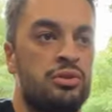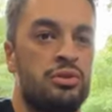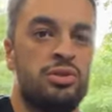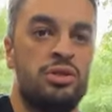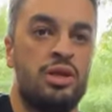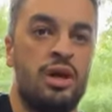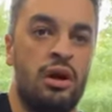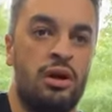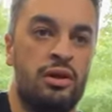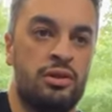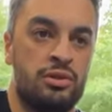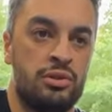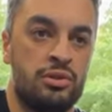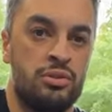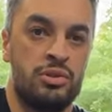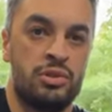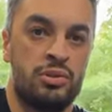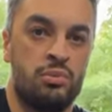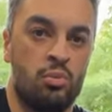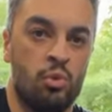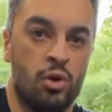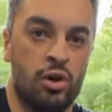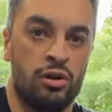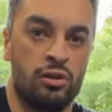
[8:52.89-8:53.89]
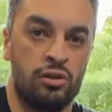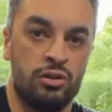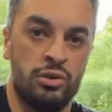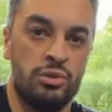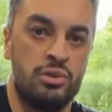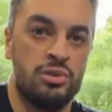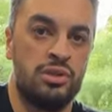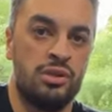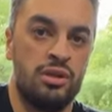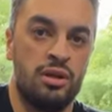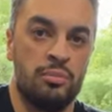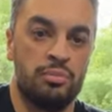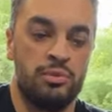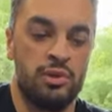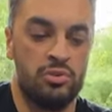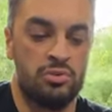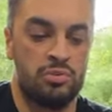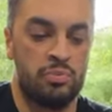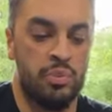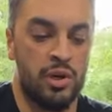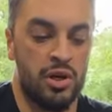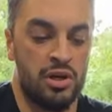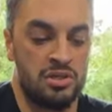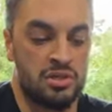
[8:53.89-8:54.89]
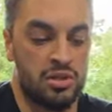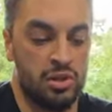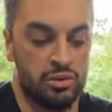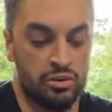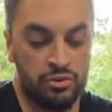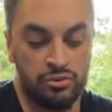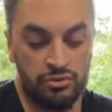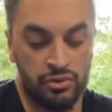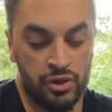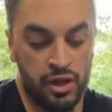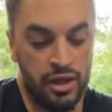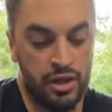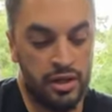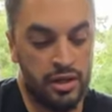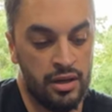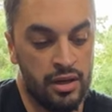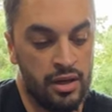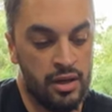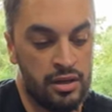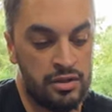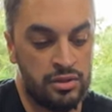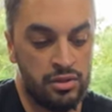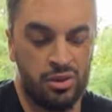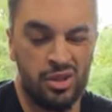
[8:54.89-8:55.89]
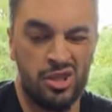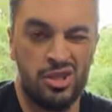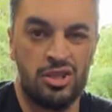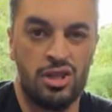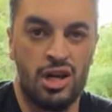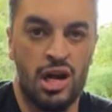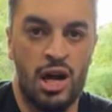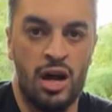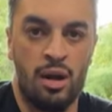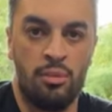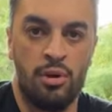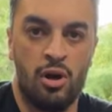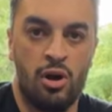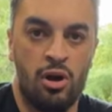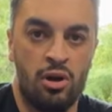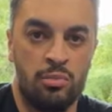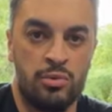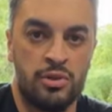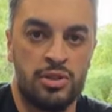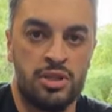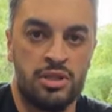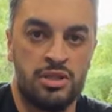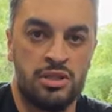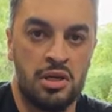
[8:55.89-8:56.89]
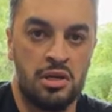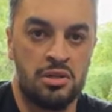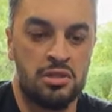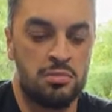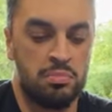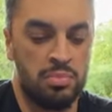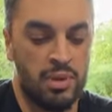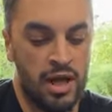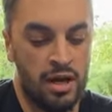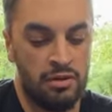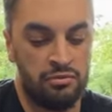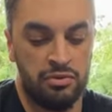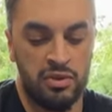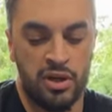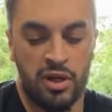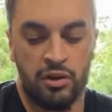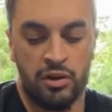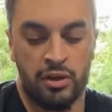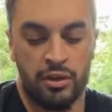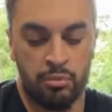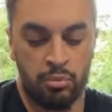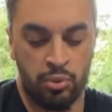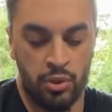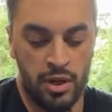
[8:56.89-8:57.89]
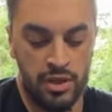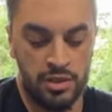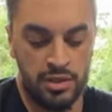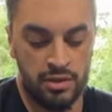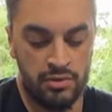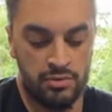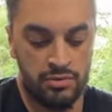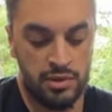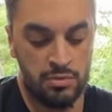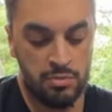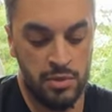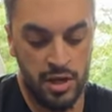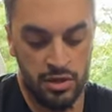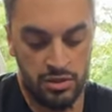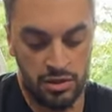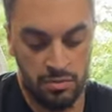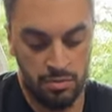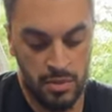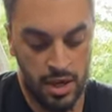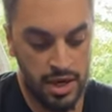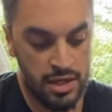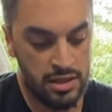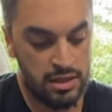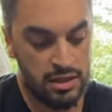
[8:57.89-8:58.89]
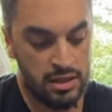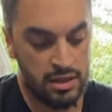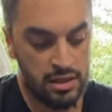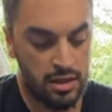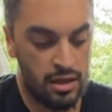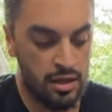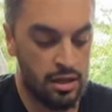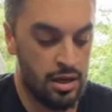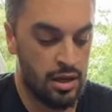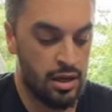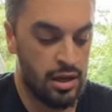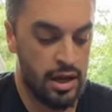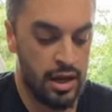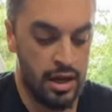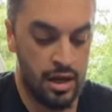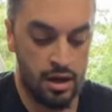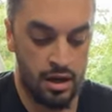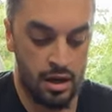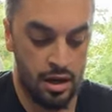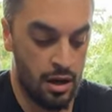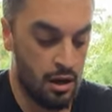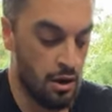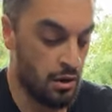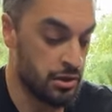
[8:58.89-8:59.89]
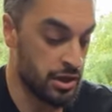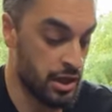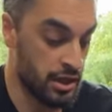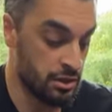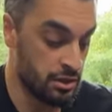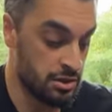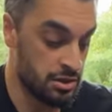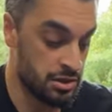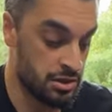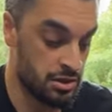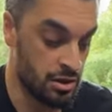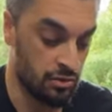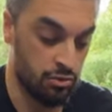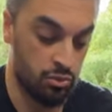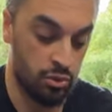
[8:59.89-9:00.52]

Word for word: You saw it do some work loosening up those bugs on the front. So good job, Armour Detail Supply. Very impressive, smells amazing and uh, all that good stuff.